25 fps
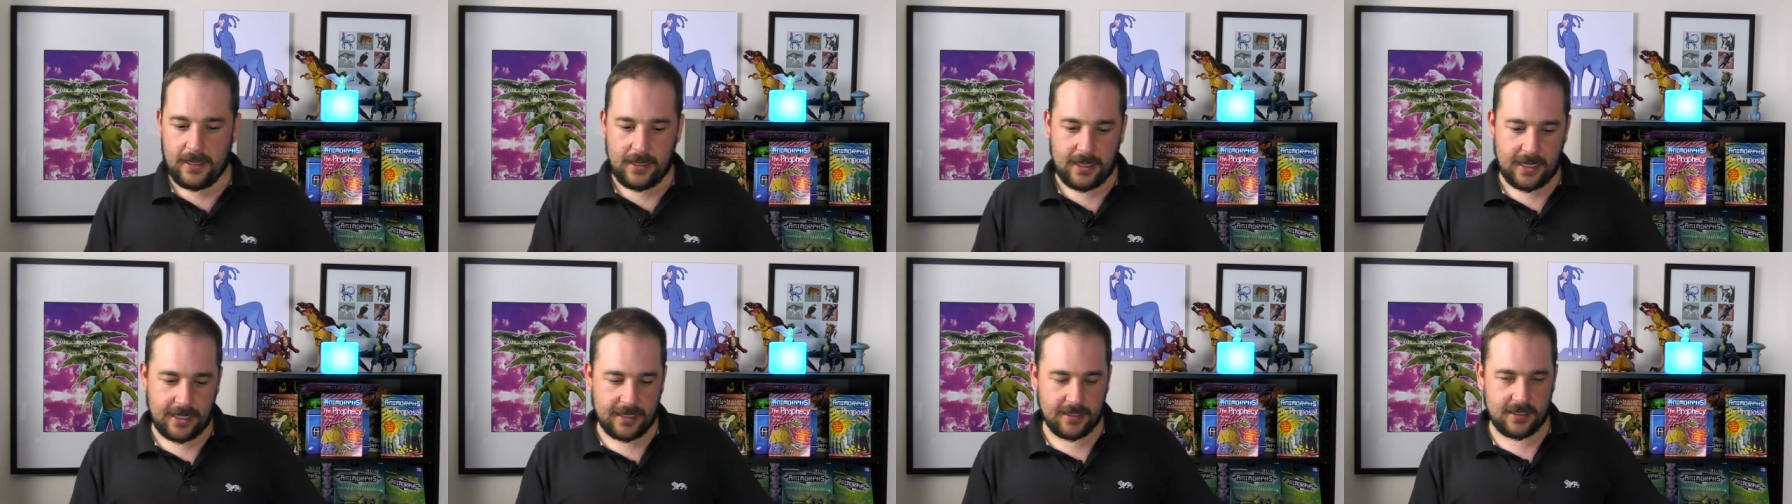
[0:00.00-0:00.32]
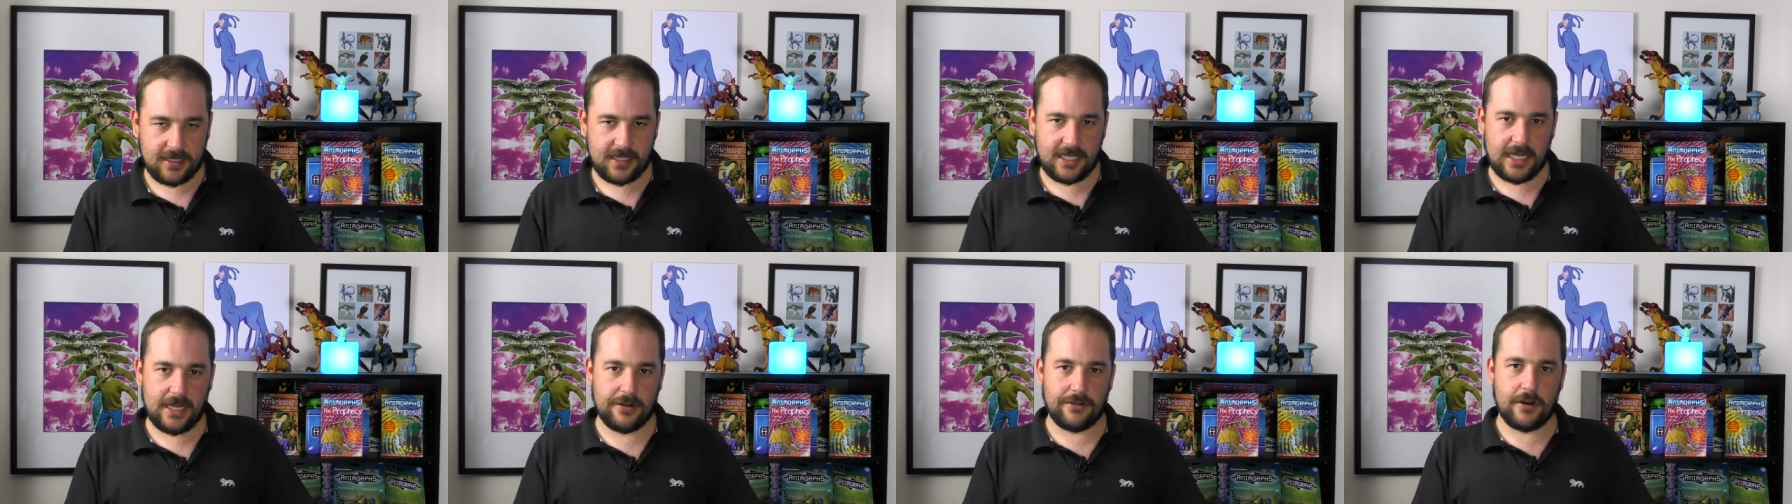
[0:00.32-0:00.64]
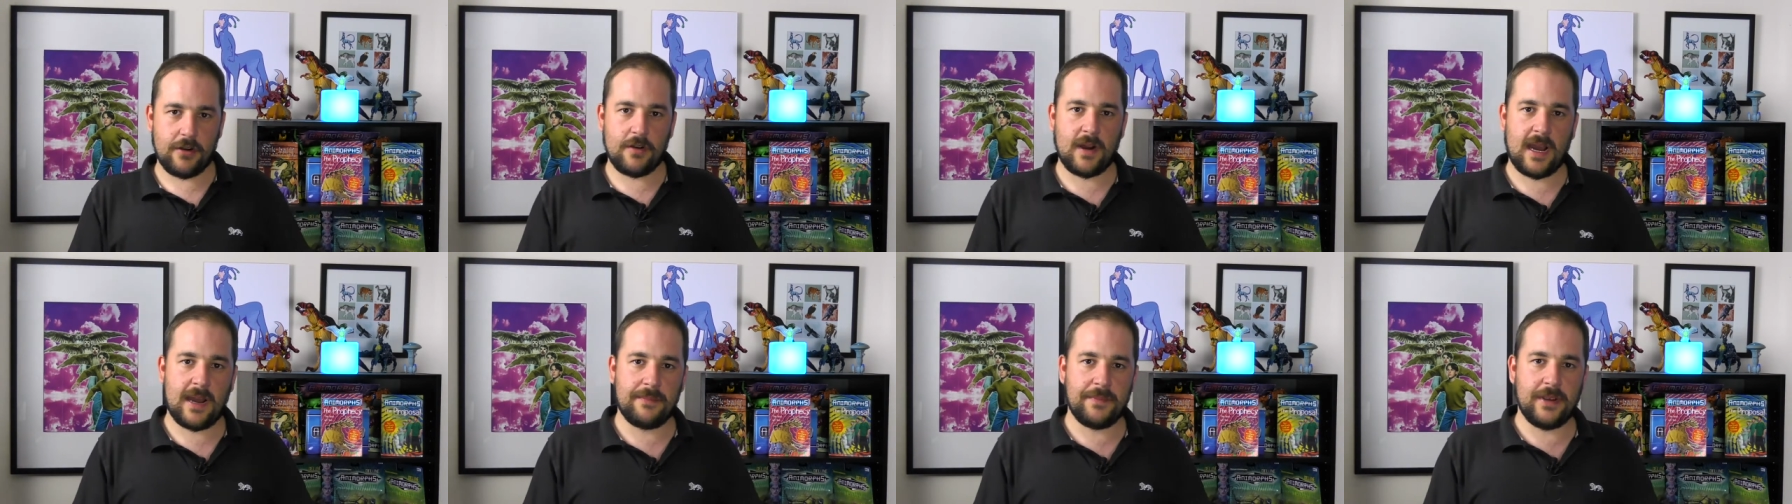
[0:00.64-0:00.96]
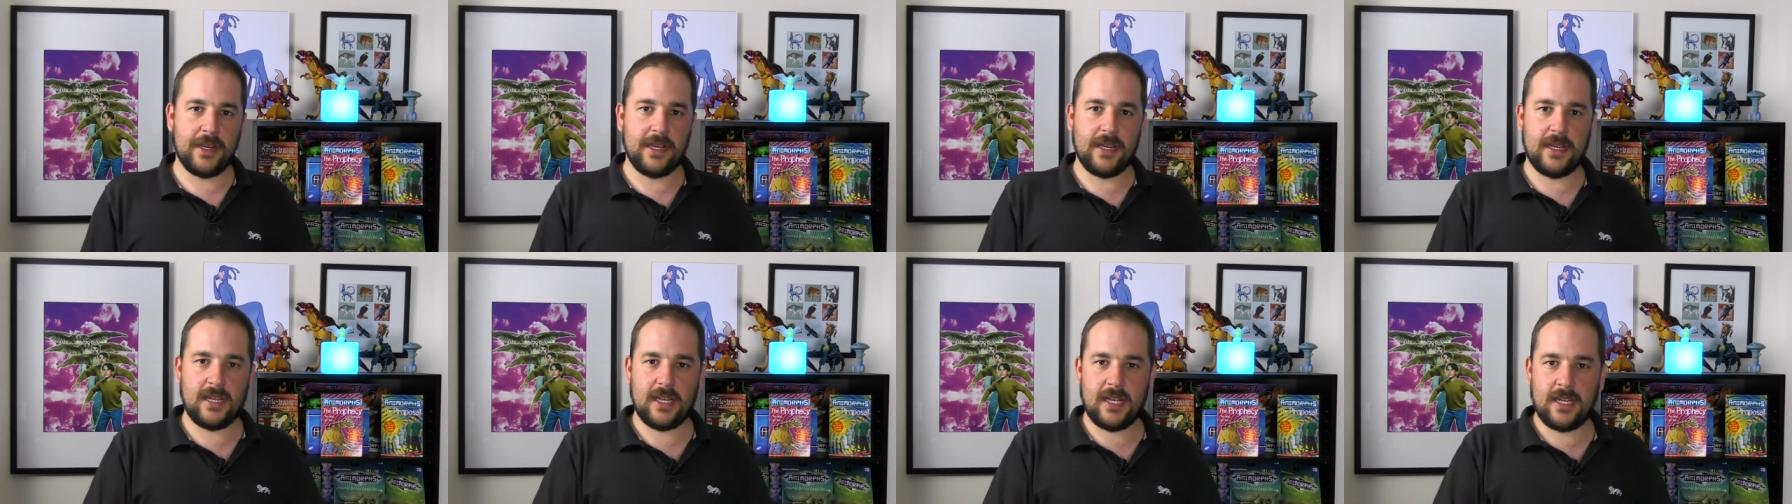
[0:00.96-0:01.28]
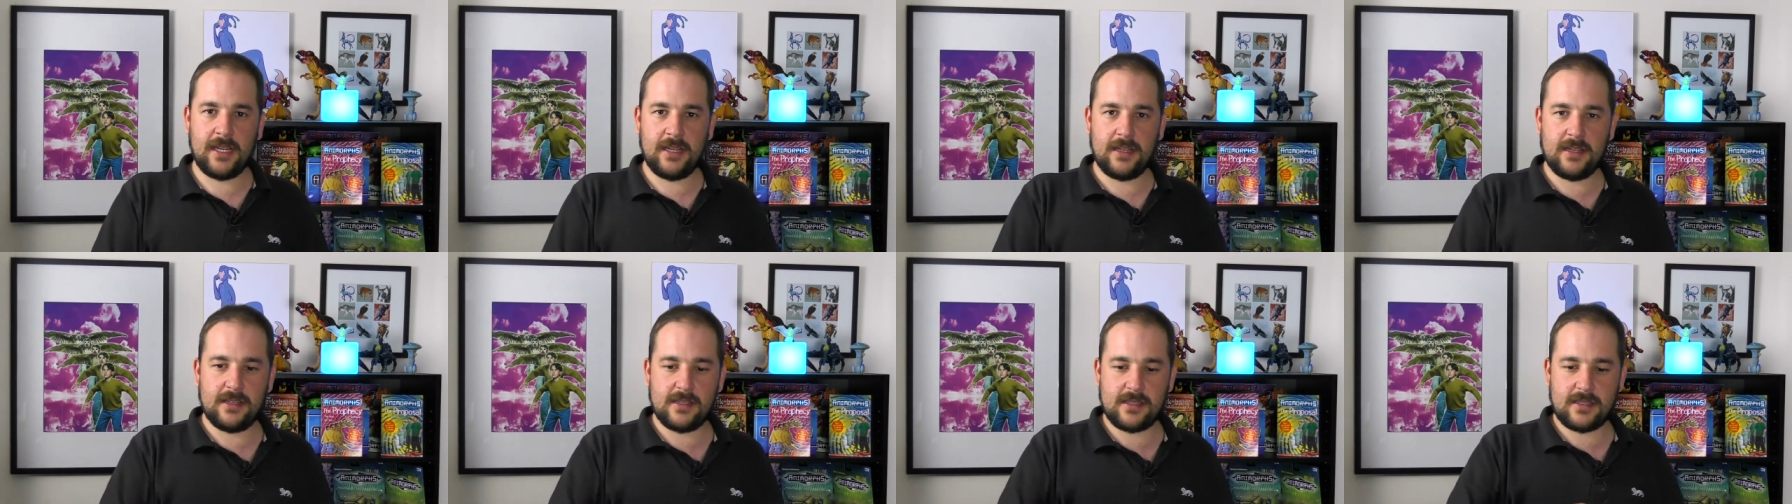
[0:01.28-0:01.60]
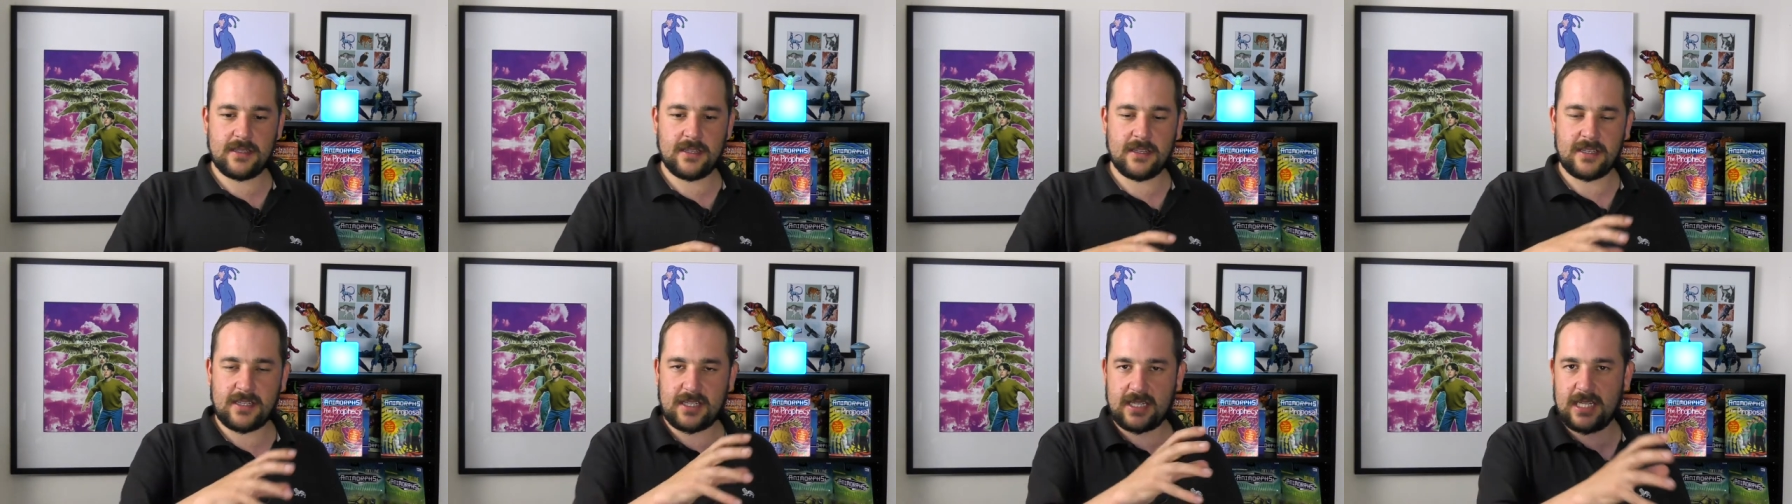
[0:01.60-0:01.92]
And Seerow Hamee is
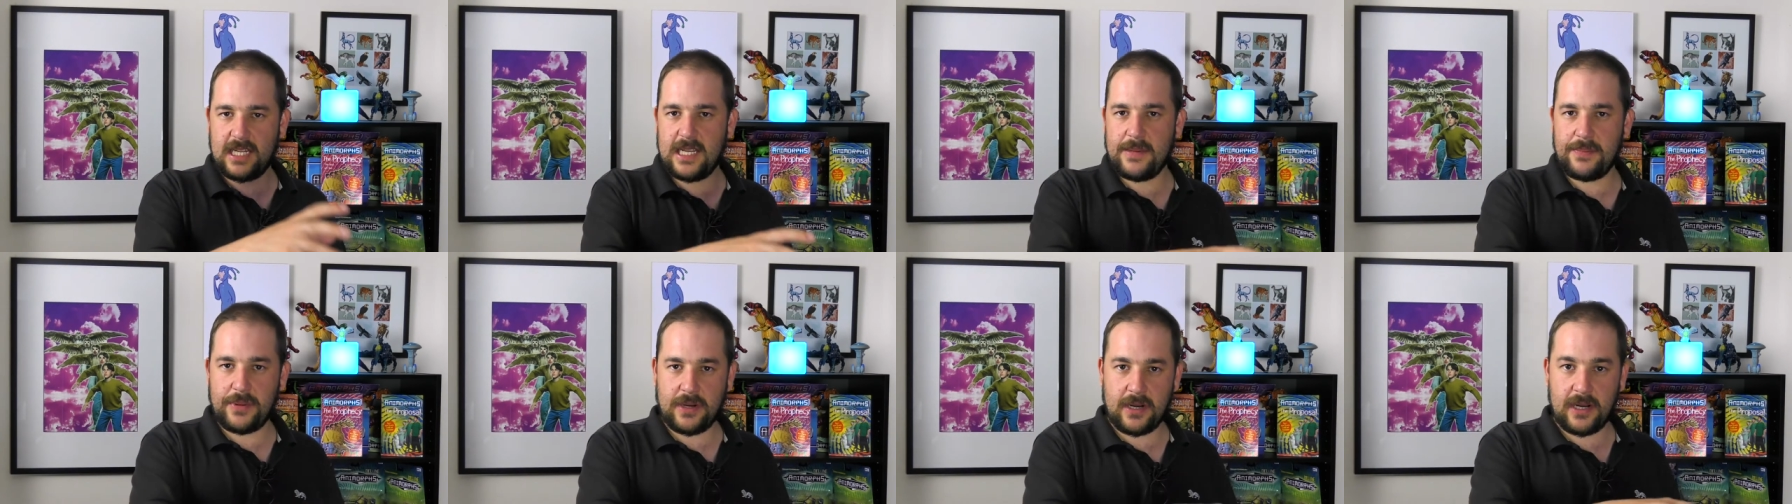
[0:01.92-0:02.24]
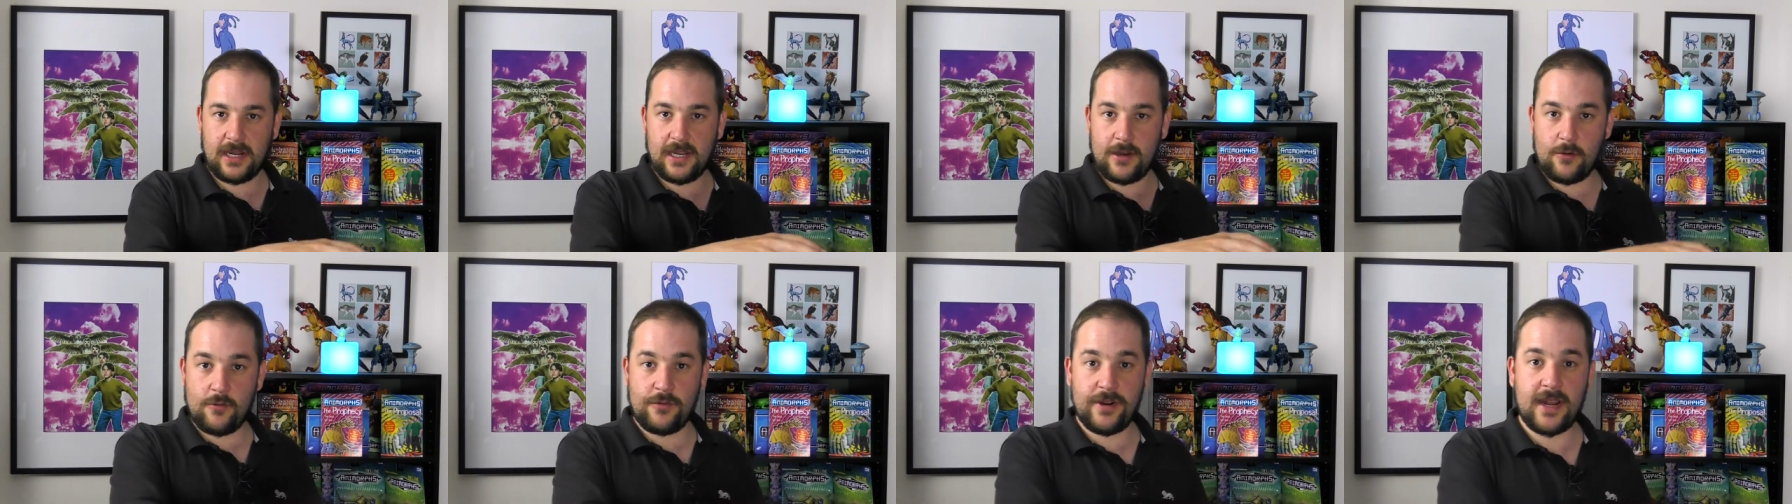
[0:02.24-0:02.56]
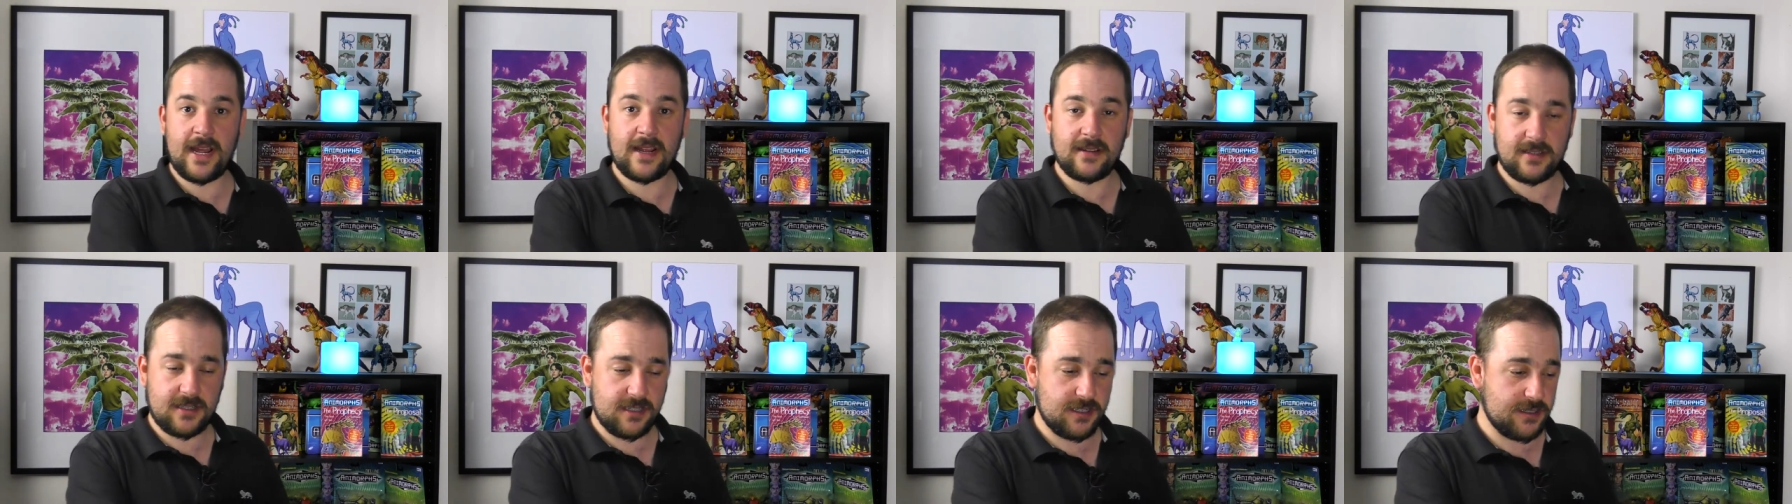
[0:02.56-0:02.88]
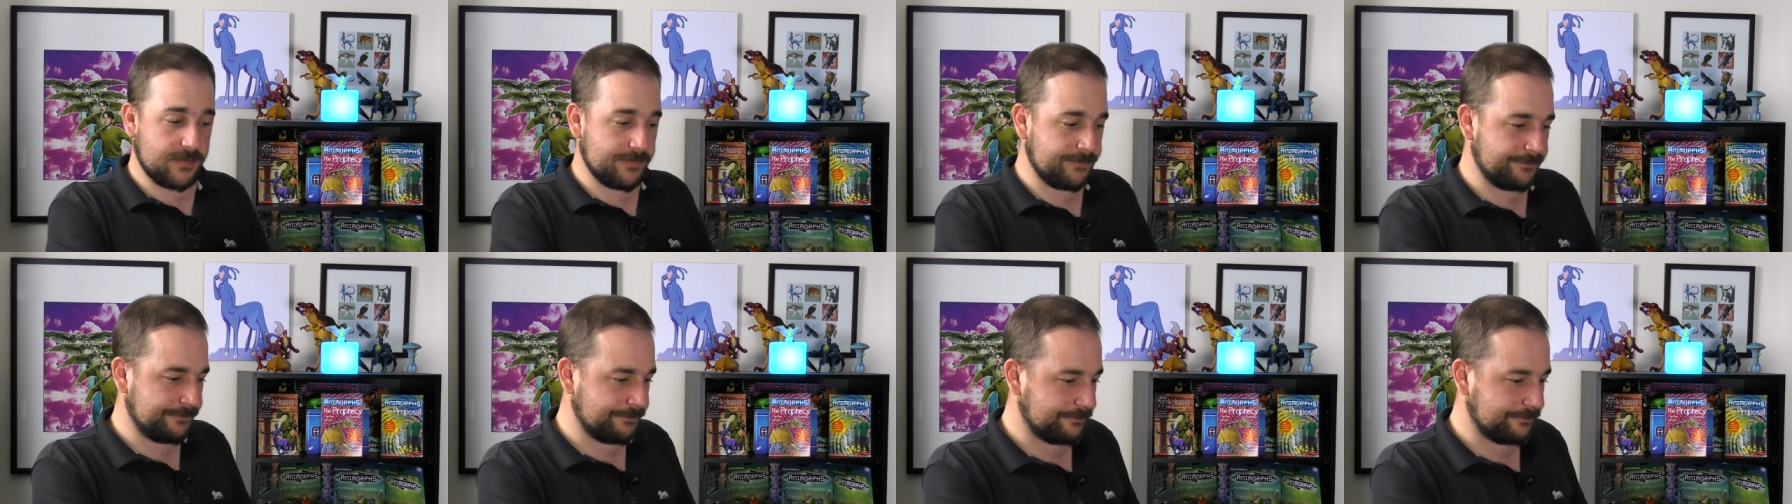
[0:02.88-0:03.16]
asleep in a little nest